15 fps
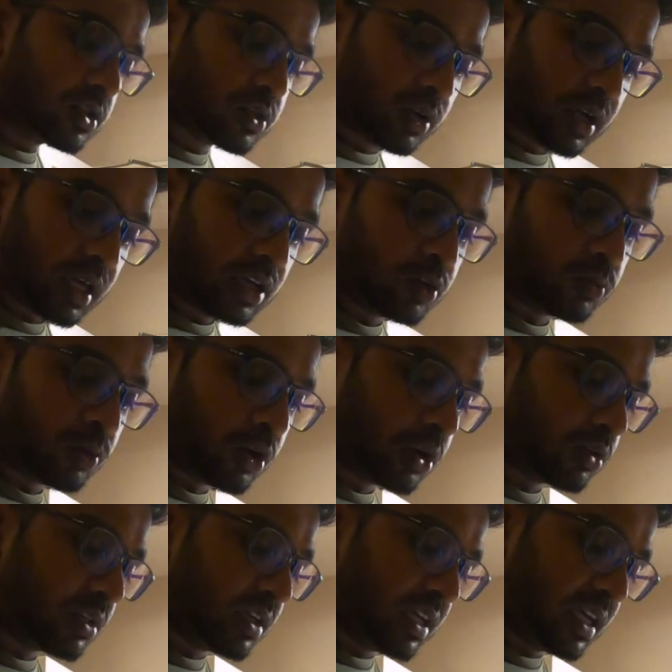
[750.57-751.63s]
So again,
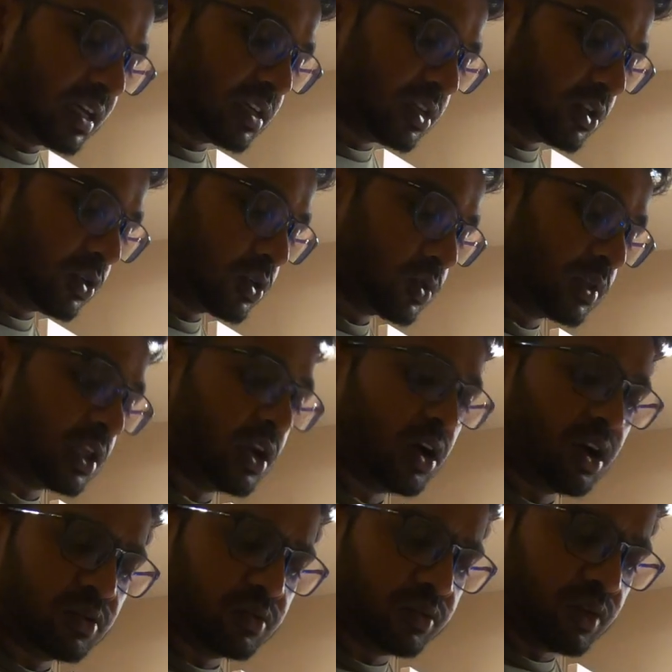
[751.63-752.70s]
tomorrow the day continues with a
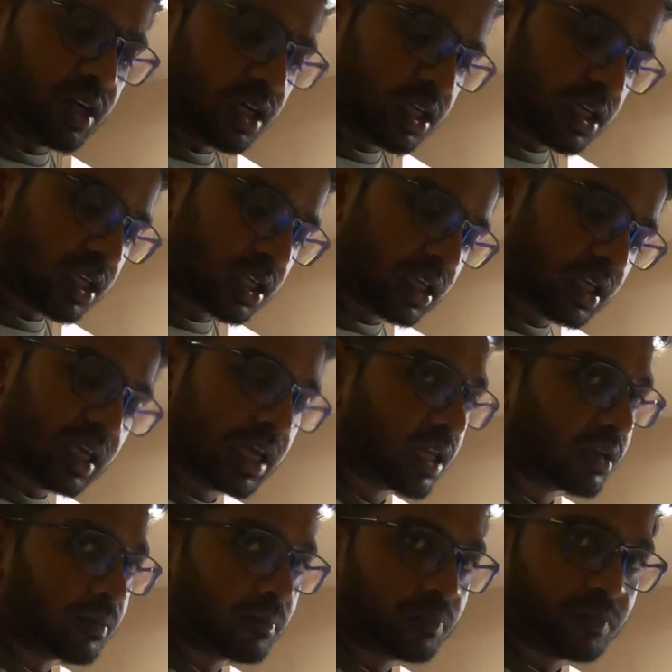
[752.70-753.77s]
lot of work,
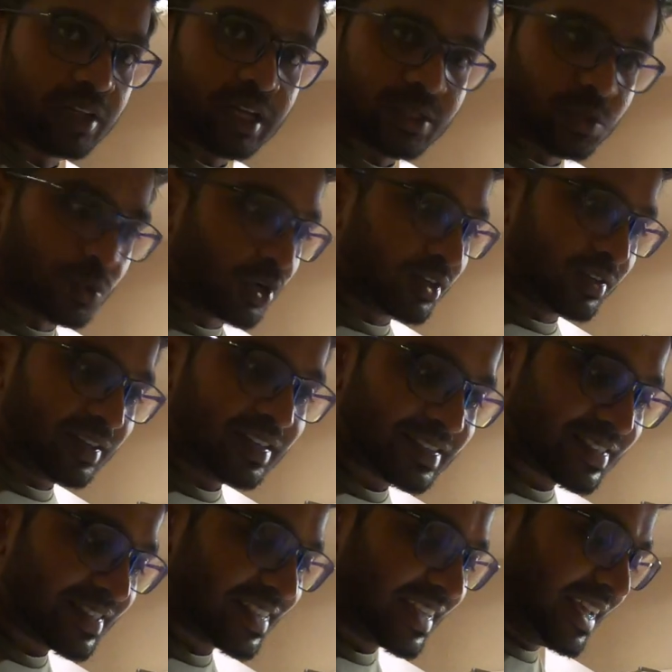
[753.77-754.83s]
and that's what it
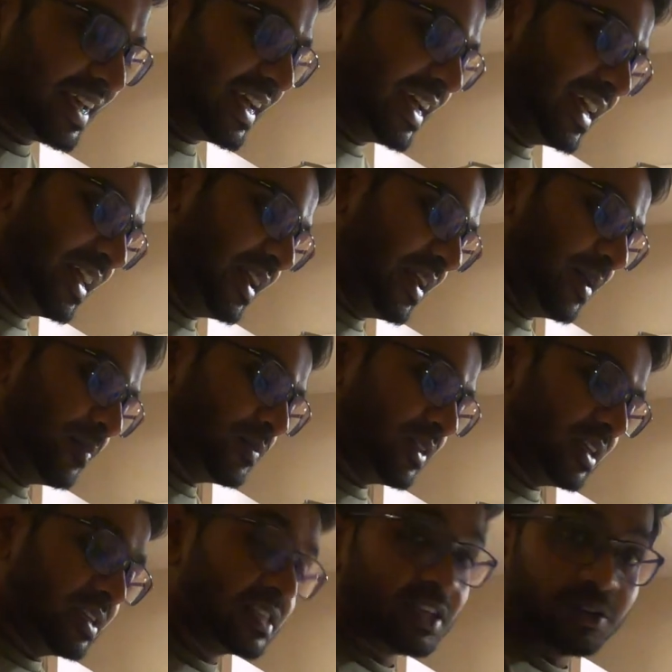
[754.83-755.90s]
is.
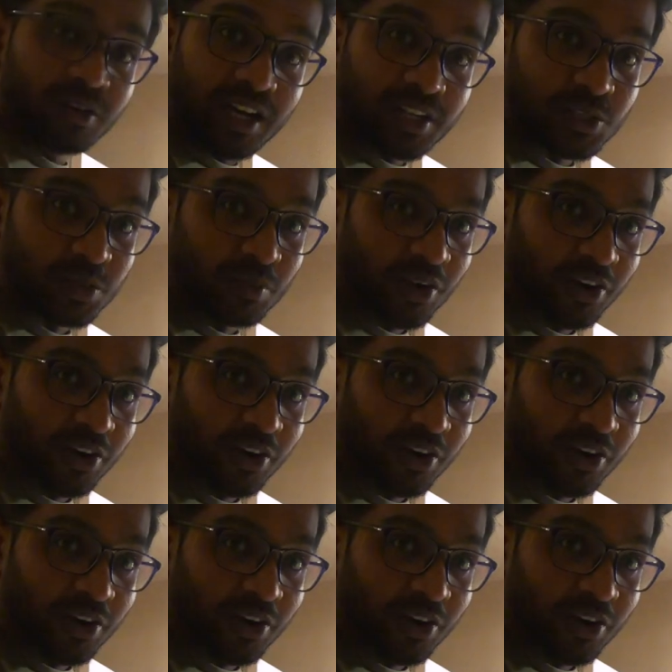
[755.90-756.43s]
See you guys